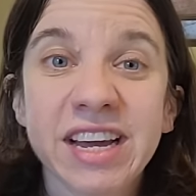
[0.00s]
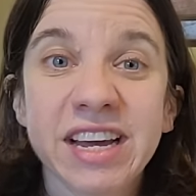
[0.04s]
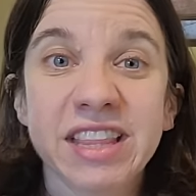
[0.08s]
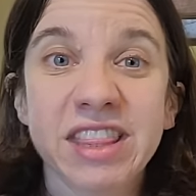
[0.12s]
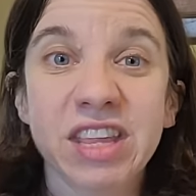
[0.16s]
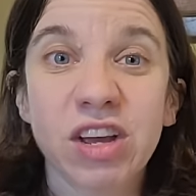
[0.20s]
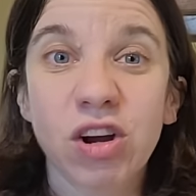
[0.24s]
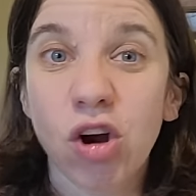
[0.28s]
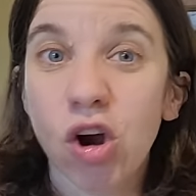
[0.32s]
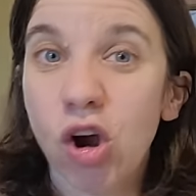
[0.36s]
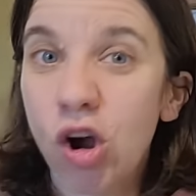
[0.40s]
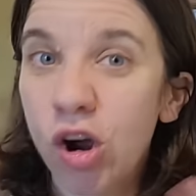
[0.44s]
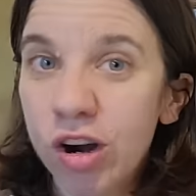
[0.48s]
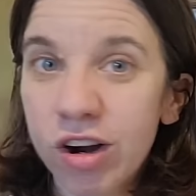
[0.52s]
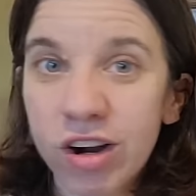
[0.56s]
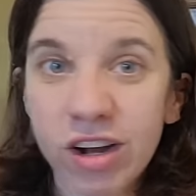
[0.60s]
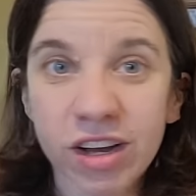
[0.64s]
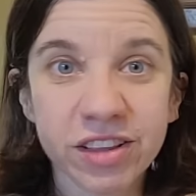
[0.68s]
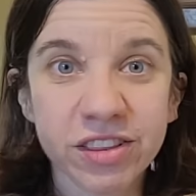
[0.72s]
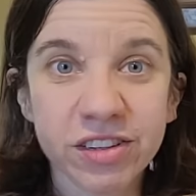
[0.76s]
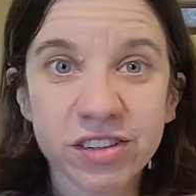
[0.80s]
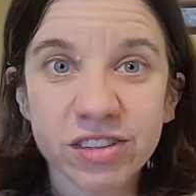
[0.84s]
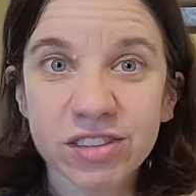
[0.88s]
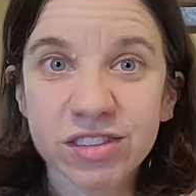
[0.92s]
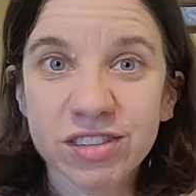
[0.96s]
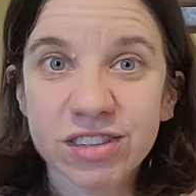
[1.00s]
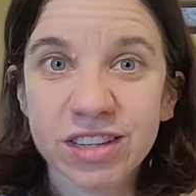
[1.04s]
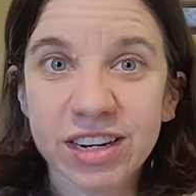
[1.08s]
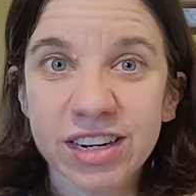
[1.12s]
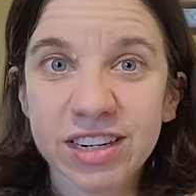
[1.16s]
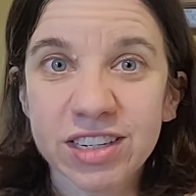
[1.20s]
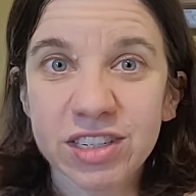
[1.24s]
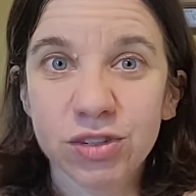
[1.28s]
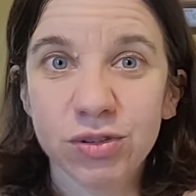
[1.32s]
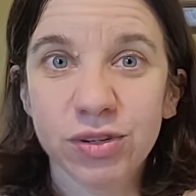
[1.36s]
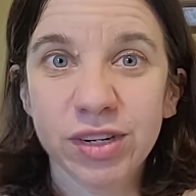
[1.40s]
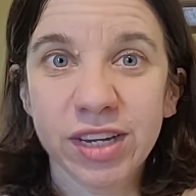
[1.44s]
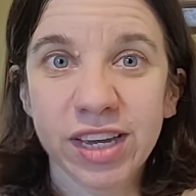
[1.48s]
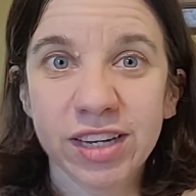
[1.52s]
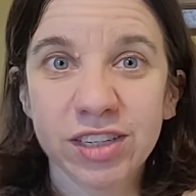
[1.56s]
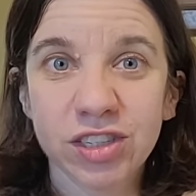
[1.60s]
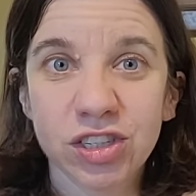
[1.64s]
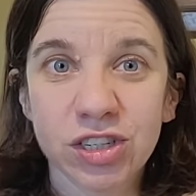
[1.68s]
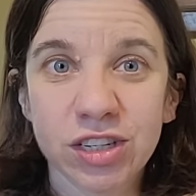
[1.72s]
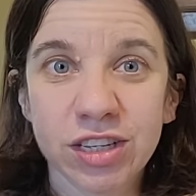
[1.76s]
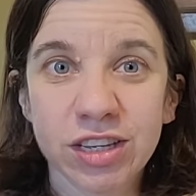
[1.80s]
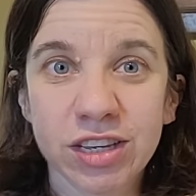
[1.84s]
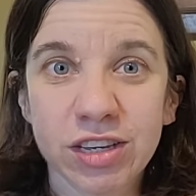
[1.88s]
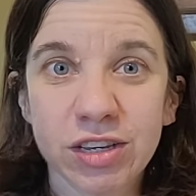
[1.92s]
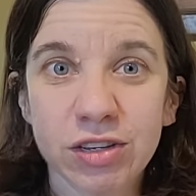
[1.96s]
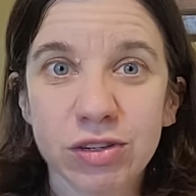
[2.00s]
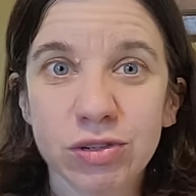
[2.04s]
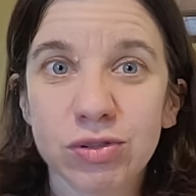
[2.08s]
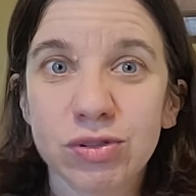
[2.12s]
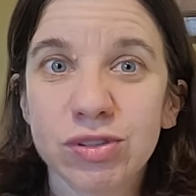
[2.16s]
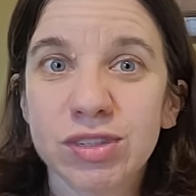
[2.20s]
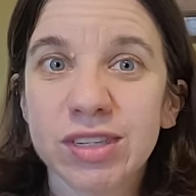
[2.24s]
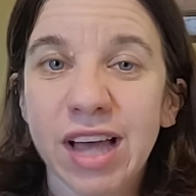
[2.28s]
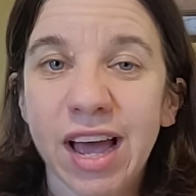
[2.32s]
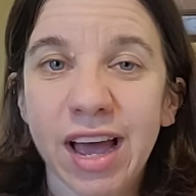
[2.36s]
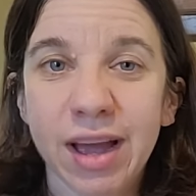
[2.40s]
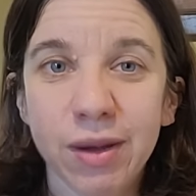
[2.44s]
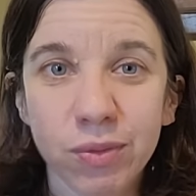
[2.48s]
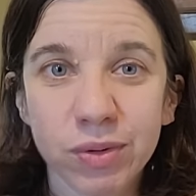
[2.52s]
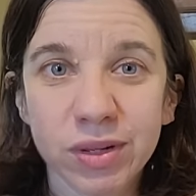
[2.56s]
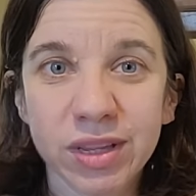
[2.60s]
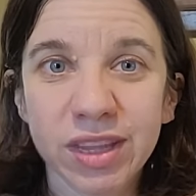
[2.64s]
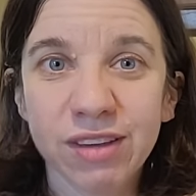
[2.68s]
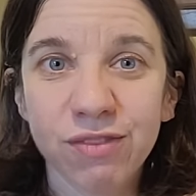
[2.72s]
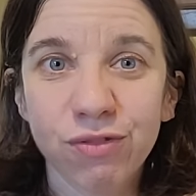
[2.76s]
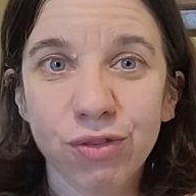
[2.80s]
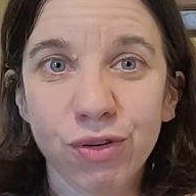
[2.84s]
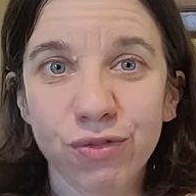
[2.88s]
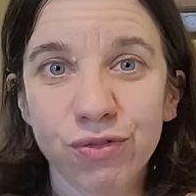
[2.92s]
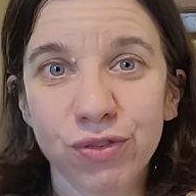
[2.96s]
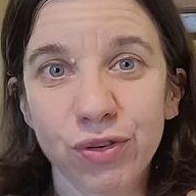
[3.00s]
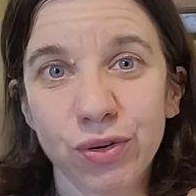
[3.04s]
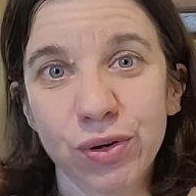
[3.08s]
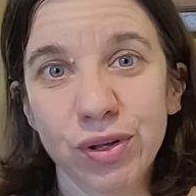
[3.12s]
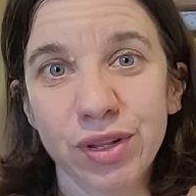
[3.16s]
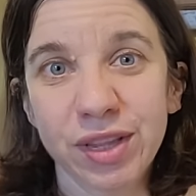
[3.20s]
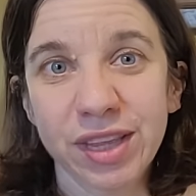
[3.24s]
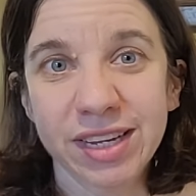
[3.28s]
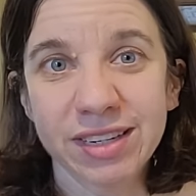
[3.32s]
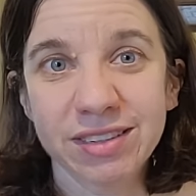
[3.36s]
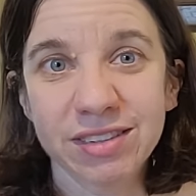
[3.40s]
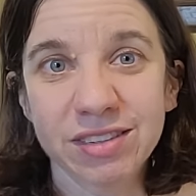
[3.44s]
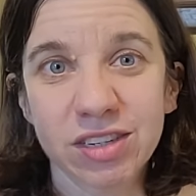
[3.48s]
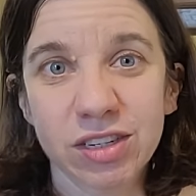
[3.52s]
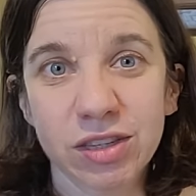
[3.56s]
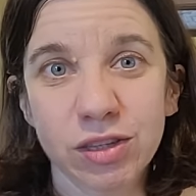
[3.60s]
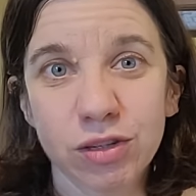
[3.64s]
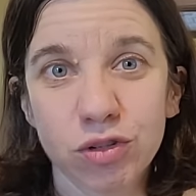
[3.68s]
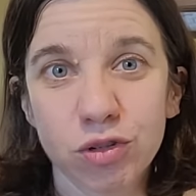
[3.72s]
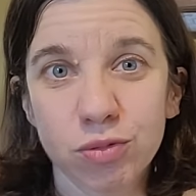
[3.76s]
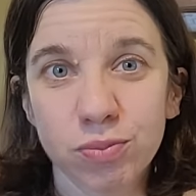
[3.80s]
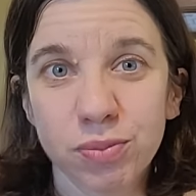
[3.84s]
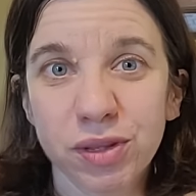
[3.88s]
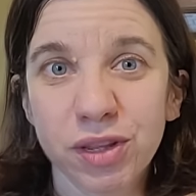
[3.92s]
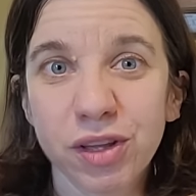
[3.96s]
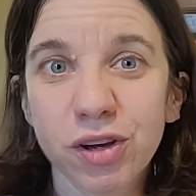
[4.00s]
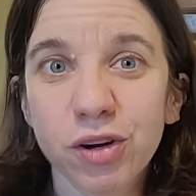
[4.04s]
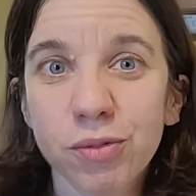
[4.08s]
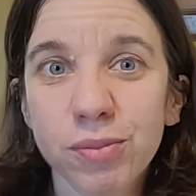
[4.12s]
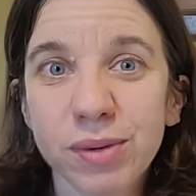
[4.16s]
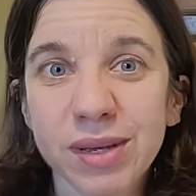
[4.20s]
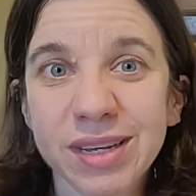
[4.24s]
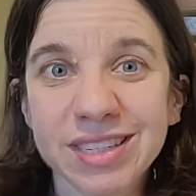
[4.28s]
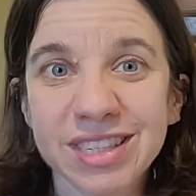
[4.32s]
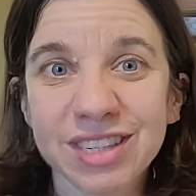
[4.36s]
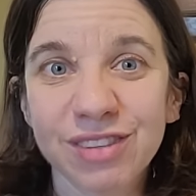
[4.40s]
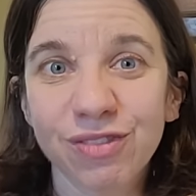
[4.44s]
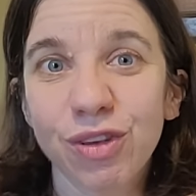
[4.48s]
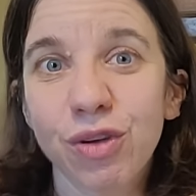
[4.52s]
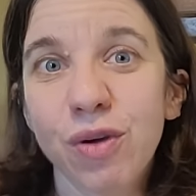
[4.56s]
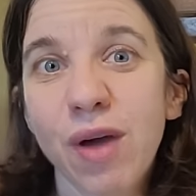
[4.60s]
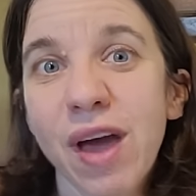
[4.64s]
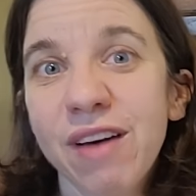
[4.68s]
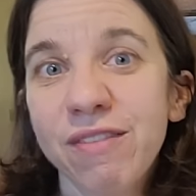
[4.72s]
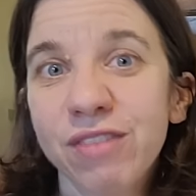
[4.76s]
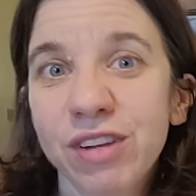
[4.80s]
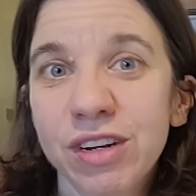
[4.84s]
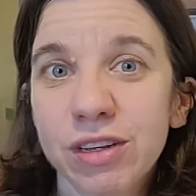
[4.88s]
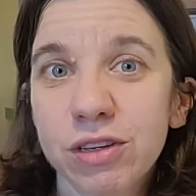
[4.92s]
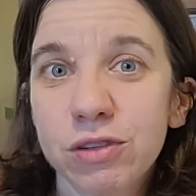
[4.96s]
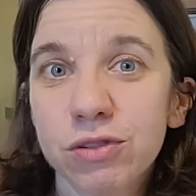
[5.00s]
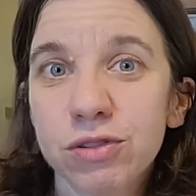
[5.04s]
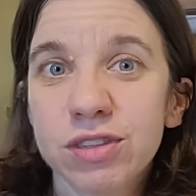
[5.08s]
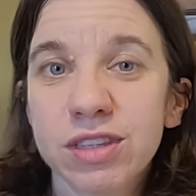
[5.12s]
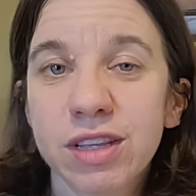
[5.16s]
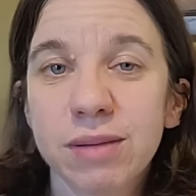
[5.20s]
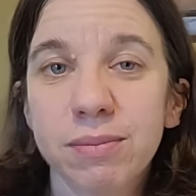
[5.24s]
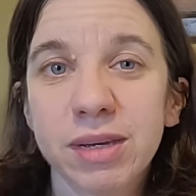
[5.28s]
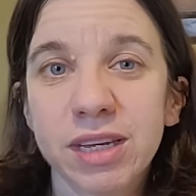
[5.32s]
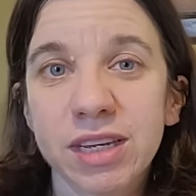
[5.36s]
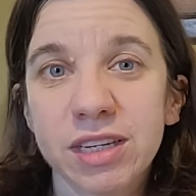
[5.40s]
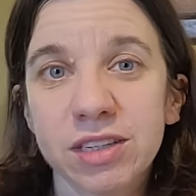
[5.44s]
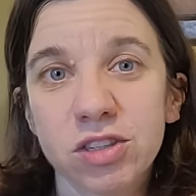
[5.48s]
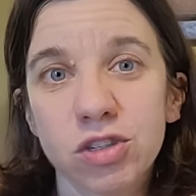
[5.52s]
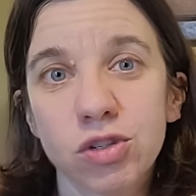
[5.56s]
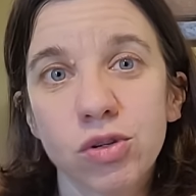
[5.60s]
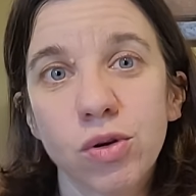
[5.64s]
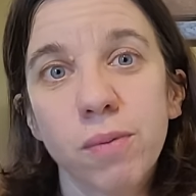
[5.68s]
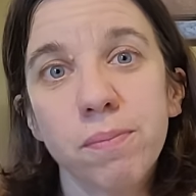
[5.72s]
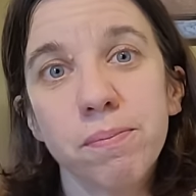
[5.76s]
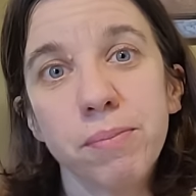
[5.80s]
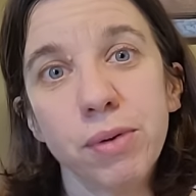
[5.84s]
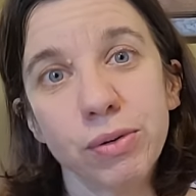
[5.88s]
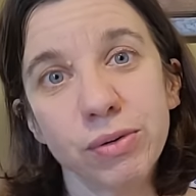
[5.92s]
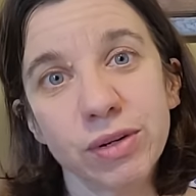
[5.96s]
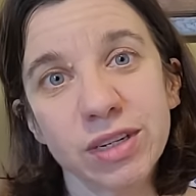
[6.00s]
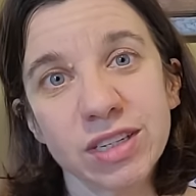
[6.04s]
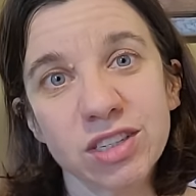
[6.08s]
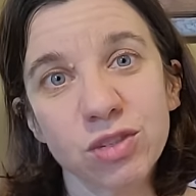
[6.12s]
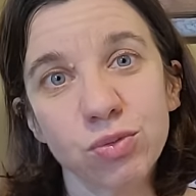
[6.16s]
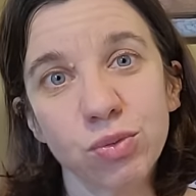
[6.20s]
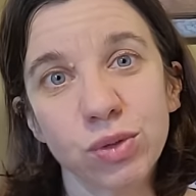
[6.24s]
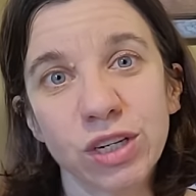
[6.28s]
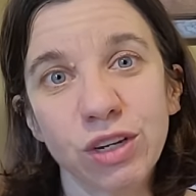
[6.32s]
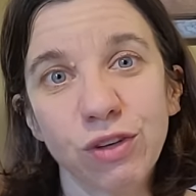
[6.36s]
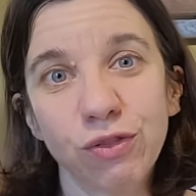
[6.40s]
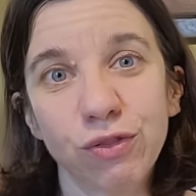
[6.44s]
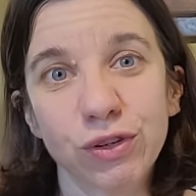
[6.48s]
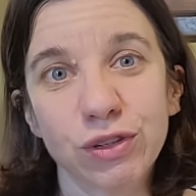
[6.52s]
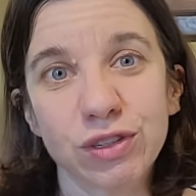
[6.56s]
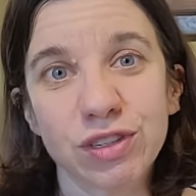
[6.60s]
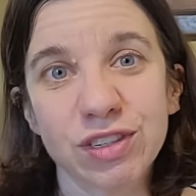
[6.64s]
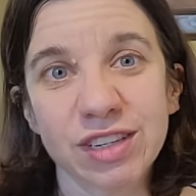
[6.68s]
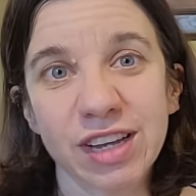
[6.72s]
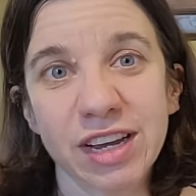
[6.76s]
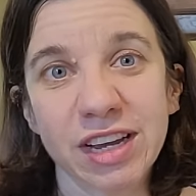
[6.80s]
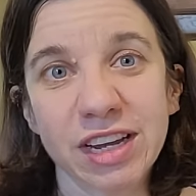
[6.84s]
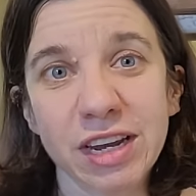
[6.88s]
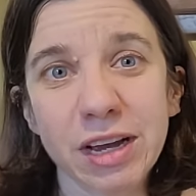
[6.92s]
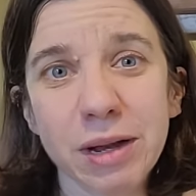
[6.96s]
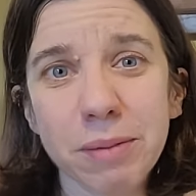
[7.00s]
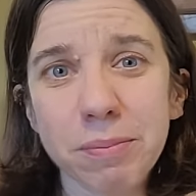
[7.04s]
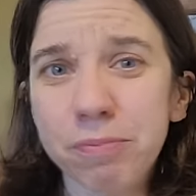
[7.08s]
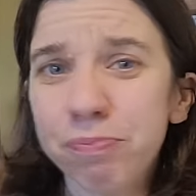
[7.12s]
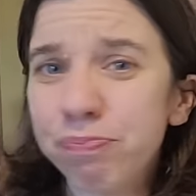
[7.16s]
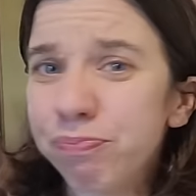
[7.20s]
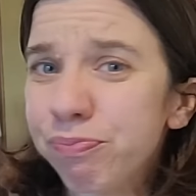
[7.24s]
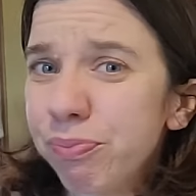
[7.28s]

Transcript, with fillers: There are others that I do occasionally use. I will leave referral links to those below because if you haven't used them, it gets you a bonus when you first sign up.